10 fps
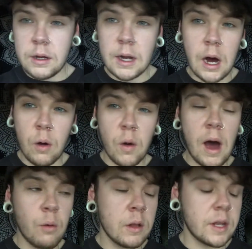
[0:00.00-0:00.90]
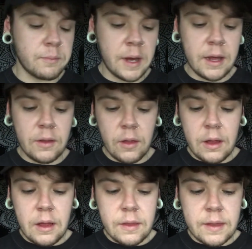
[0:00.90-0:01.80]
Now, I will admit
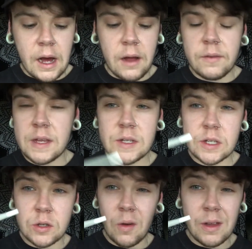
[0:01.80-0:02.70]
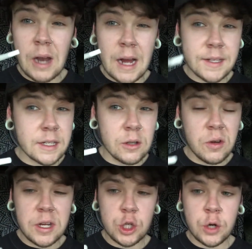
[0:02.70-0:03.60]
that this is not the nicest
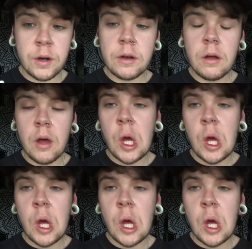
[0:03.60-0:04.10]
looking joint.